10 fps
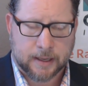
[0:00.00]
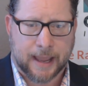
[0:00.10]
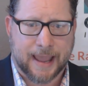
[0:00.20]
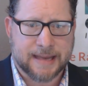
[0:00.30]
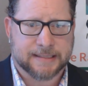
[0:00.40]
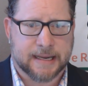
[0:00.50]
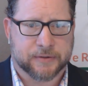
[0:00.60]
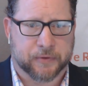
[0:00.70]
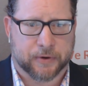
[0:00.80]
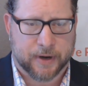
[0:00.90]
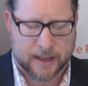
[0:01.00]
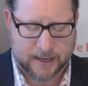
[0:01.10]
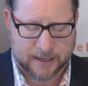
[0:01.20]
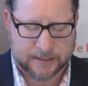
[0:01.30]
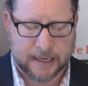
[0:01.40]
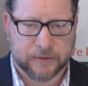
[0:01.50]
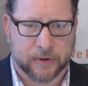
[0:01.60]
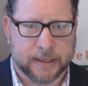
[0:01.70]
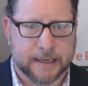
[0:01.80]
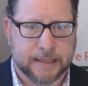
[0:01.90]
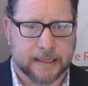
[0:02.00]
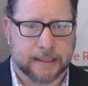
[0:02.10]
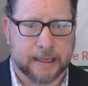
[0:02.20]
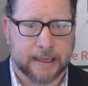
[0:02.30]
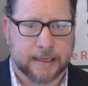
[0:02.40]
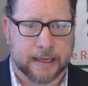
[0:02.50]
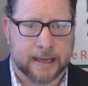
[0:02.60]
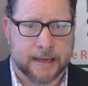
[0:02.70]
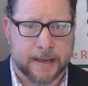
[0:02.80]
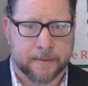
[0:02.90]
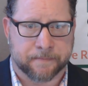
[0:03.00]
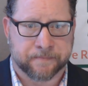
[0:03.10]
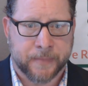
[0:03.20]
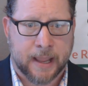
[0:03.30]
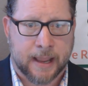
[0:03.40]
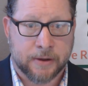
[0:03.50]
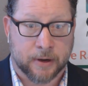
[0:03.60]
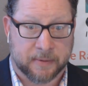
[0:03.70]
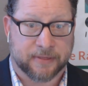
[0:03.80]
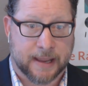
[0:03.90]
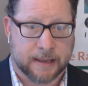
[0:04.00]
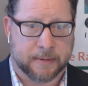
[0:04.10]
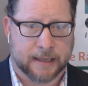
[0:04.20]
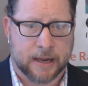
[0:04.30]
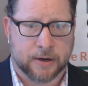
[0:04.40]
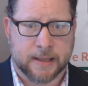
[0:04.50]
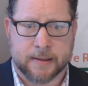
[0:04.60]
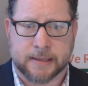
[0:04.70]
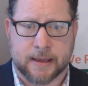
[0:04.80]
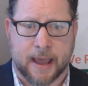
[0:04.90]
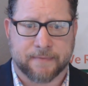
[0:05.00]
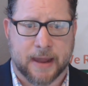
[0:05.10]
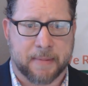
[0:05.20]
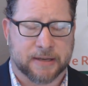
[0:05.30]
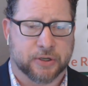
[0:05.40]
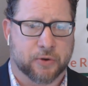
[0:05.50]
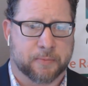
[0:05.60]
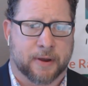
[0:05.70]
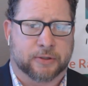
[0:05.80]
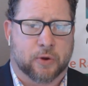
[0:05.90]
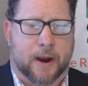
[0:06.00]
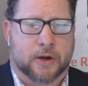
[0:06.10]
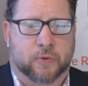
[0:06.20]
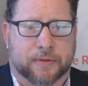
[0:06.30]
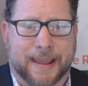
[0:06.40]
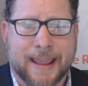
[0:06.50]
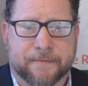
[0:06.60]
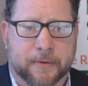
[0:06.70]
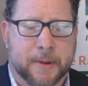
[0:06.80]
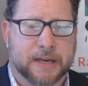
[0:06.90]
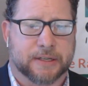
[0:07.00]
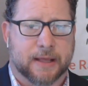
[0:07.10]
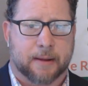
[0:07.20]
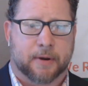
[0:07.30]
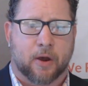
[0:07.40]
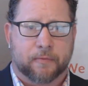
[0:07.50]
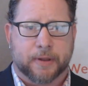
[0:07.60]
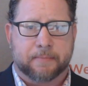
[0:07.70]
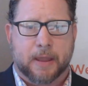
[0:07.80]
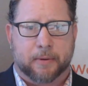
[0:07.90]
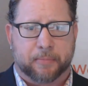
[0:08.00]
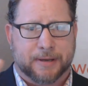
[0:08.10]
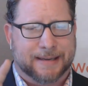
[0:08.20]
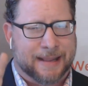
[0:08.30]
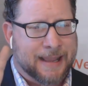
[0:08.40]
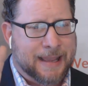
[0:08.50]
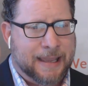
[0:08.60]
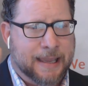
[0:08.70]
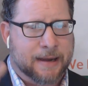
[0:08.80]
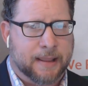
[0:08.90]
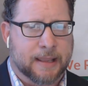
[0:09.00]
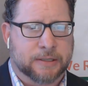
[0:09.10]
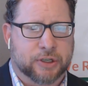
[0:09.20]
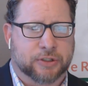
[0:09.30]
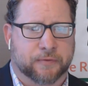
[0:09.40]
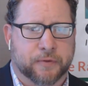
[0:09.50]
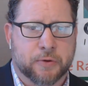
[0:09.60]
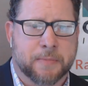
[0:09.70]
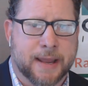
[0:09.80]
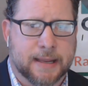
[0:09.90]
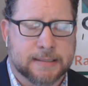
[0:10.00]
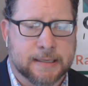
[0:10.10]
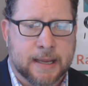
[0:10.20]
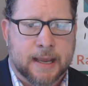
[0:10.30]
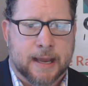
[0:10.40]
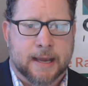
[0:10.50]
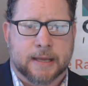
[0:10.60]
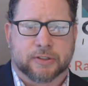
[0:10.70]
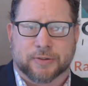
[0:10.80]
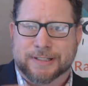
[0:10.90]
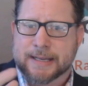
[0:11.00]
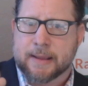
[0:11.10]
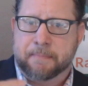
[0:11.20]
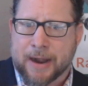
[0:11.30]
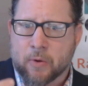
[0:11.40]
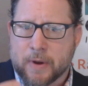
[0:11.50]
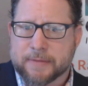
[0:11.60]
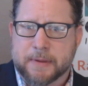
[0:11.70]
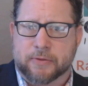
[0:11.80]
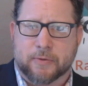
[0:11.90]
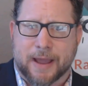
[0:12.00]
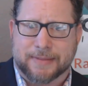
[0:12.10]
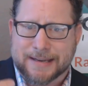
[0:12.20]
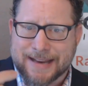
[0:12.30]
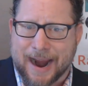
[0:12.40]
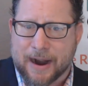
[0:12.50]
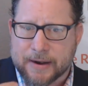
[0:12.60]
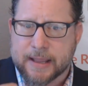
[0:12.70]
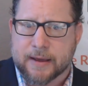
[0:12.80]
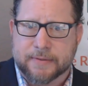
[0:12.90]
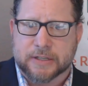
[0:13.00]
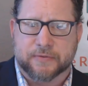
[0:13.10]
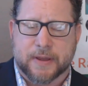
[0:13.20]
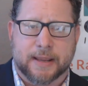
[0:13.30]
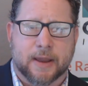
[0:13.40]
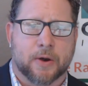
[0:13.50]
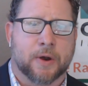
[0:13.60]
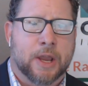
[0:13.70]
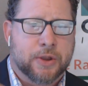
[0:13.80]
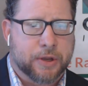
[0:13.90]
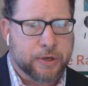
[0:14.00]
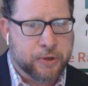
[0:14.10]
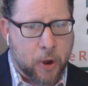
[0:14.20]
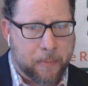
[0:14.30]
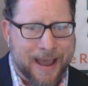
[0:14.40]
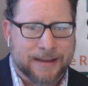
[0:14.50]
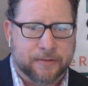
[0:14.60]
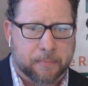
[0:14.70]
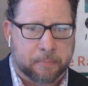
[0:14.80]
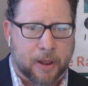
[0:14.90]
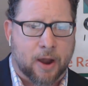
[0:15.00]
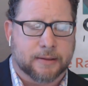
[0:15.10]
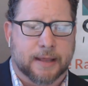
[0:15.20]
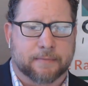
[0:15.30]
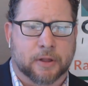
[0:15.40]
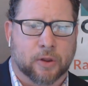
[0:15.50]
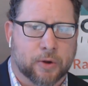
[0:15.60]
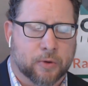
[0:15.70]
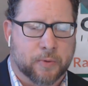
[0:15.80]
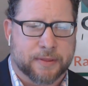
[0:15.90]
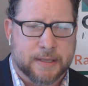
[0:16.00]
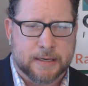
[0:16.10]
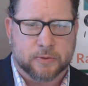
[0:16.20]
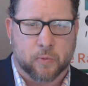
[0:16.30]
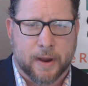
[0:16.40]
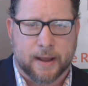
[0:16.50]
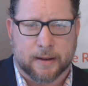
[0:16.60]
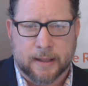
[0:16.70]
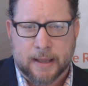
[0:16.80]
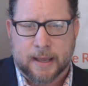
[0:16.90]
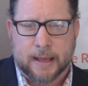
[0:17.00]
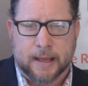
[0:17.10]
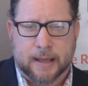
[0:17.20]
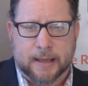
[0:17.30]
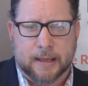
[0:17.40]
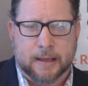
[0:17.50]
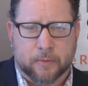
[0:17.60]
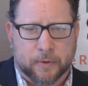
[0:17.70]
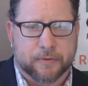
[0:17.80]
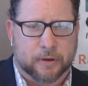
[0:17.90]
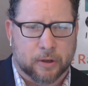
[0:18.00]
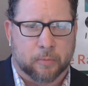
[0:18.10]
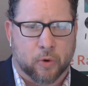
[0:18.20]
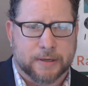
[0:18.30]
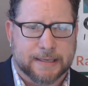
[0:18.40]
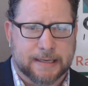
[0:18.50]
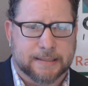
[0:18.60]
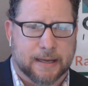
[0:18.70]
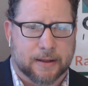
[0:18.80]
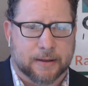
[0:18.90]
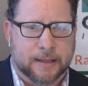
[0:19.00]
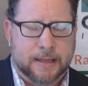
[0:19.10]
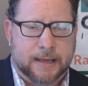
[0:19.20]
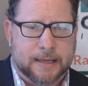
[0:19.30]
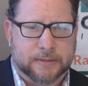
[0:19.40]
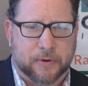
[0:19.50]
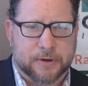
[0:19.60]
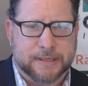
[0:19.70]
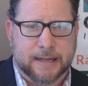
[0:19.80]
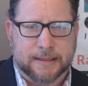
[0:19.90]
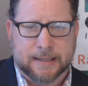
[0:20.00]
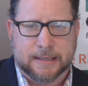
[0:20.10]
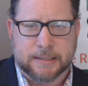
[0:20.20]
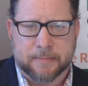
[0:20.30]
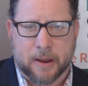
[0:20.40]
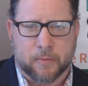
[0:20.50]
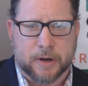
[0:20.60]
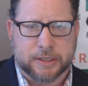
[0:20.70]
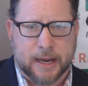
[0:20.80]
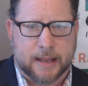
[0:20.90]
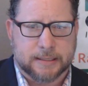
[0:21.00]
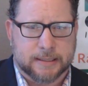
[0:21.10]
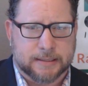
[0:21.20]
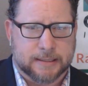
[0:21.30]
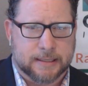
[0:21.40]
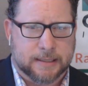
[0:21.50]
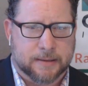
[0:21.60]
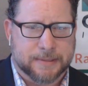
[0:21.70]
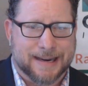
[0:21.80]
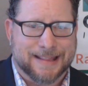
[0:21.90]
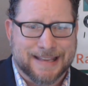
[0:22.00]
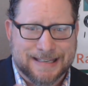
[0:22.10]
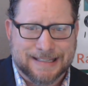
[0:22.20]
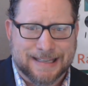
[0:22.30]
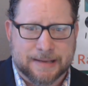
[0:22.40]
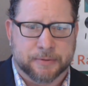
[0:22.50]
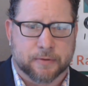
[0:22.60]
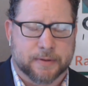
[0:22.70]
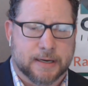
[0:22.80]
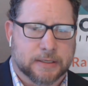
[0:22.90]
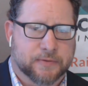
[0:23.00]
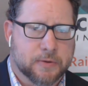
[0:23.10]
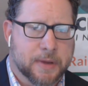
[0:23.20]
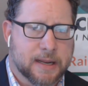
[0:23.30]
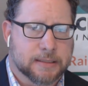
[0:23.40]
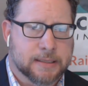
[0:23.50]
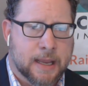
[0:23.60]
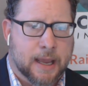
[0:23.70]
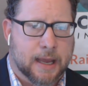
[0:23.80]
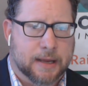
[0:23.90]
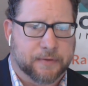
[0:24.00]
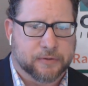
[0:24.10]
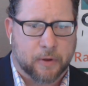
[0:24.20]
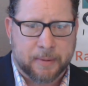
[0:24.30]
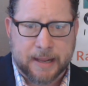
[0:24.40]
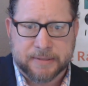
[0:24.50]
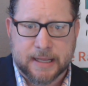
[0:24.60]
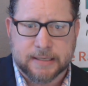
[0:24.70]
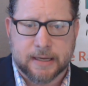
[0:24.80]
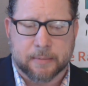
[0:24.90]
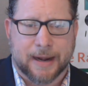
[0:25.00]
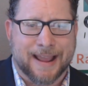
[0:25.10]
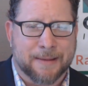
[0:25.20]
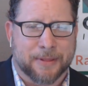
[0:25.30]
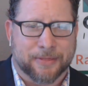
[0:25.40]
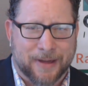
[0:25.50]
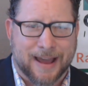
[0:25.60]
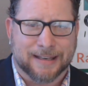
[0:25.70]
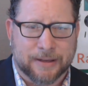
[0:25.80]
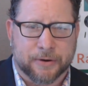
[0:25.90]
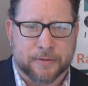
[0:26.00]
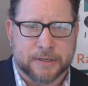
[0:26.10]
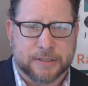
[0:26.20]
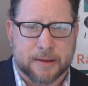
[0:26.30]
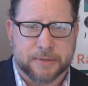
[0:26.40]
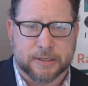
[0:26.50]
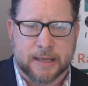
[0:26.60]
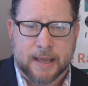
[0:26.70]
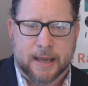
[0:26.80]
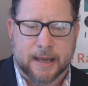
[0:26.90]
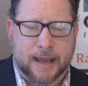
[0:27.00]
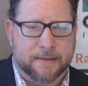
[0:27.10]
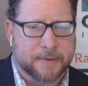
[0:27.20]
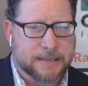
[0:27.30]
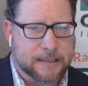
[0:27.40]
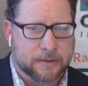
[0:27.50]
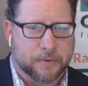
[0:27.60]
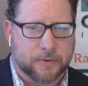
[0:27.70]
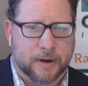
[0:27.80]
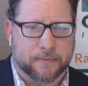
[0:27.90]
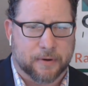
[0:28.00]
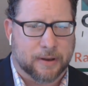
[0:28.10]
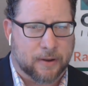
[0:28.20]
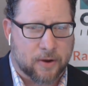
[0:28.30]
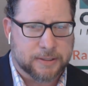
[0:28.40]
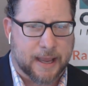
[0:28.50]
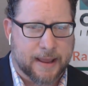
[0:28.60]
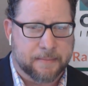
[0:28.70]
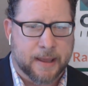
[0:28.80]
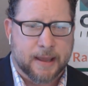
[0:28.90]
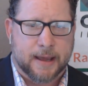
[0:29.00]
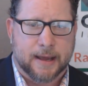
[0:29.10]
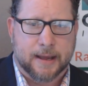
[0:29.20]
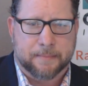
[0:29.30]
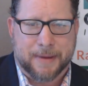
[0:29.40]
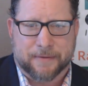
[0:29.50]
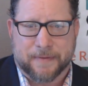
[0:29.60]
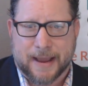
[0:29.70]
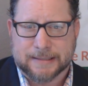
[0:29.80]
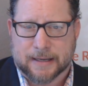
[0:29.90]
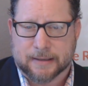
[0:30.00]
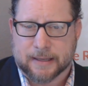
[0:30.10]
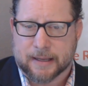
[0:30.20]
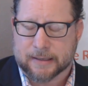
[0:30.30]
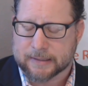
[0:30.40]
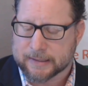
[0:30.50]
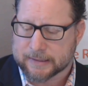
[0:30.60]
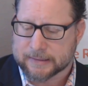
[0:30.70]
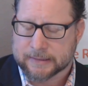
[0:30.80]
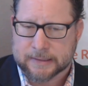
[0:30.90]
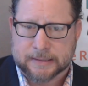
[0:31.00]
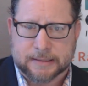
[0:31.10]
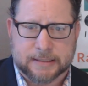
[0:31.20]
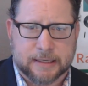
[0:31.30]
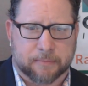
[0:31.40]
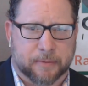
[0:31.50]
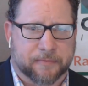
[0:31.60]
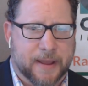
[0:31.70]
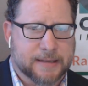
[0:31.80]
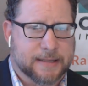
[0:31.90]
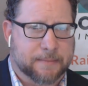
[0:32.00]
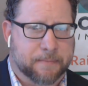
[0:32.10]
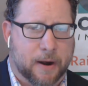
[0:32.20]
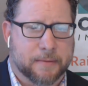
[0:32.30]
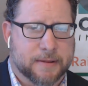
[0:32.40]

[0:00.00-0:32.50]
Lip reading: Hey guys, thanks for clicking the link. And you're gonna be thanking me later. I've got about 2 hours worth of information that I'm gonna hopefully be able to put in just a few minutes. So bear with me throughout the entirety of this video. You can go back to the blog that I've included with it as well, with a little more detail as far as anything that you might want to challenge that comes out of these lips over the next few minutes. First of all, my name is Dennis Hubbard. I am a thought leader on this subject. I've been dealing with credit for a long time. Matter of fact, I'll just self-profess that